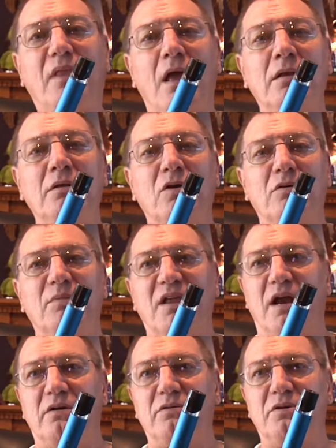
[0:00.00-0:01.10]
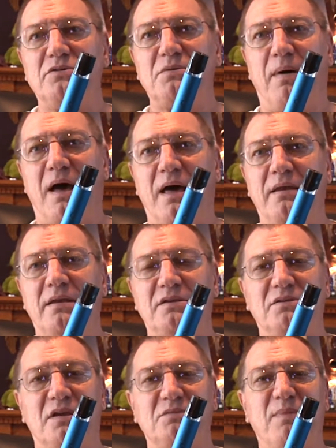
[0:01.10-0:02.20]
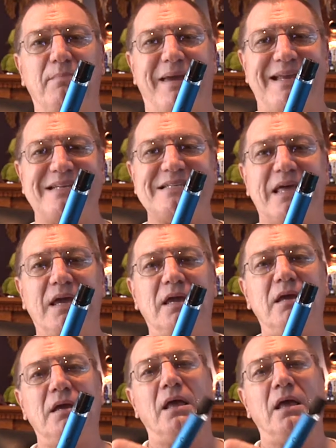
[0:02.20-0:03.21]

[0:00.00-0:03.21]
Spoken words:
Normally I don't use a pod as my mainstay.